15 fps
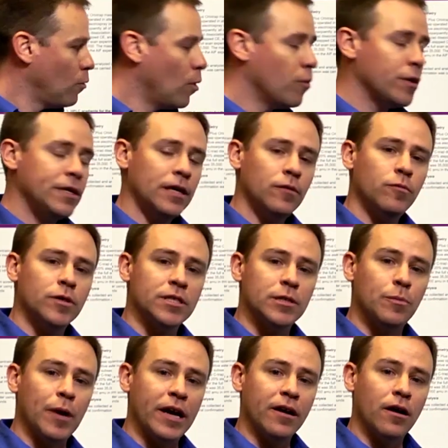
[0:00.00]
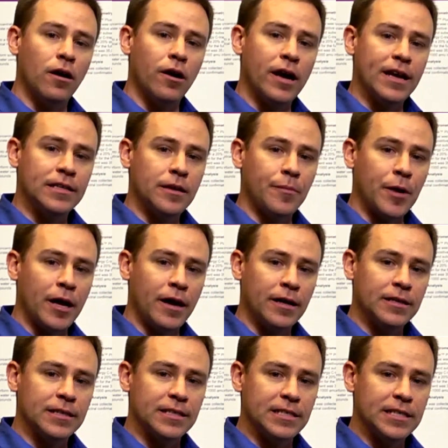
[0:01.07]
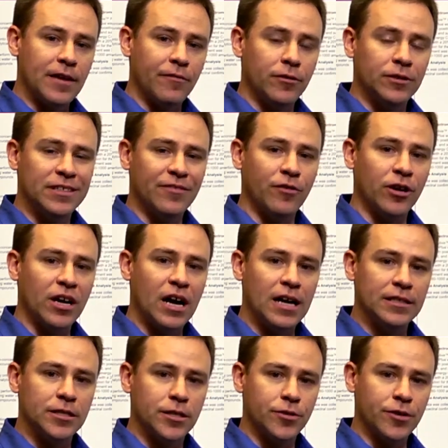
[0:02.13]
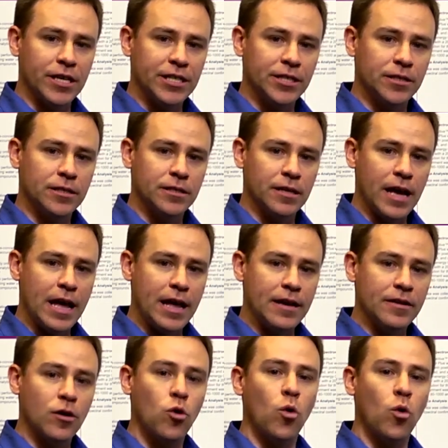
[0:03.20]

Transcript: What we did was spike our antibiotics at several different concentrations and